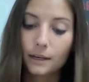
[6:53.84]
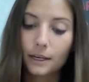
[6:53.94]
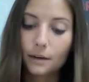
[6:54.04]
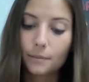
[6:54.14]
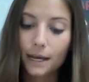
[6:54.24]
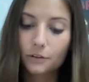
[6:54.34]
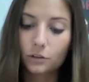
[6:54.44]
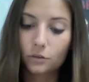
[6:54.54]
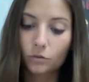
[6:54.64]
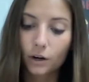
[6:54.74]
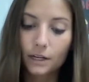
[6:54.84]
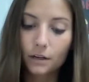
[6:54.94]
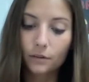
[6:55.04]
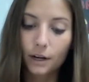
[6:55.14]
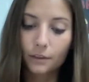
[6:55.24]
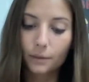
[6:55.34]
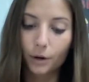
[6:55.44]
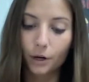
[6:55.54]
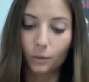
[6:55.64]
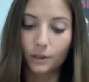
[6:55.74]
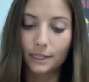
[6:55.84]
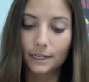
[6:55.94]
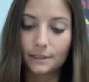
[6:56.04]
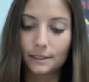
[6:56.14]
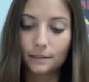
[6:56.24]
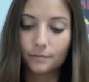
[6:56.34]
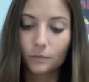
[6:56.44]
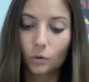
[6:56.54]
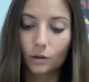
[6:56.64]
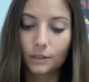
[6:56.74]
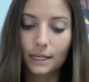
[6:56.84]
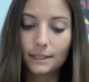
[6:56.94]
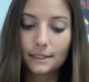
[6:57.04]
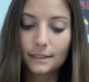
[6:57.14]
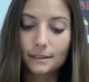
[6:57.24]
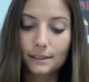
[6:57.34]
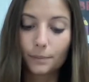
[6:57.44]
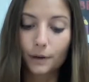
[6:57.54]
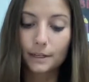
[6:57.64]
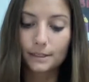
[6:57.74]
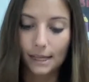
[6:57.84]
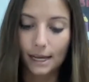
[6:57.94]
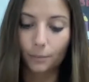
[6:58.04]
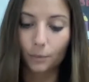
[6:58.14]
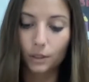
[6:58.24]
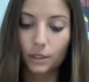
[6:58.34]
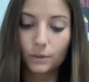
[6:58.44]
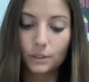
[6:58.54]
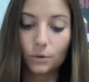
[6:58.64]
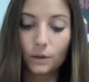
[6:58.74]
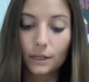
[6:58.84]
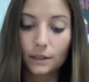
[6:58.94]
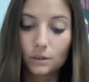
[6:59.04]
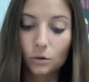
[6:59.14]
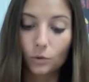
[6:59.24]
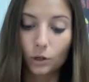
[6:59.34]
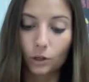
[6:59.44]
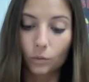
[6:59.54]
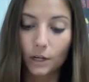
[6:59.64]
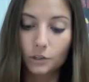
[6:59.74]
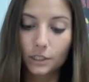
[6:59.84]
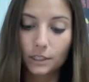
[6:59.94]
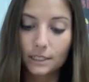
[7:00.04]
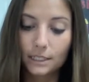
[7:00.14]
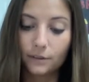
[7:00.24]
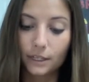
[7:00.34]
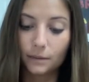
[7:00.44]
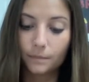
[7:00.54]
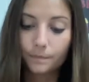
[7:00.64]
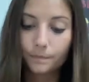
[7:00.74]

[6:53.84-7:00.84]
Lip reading: He'd imagined running around the park with Daisy, or Daisy asleep on his lap while he was doing his homework or watching TV.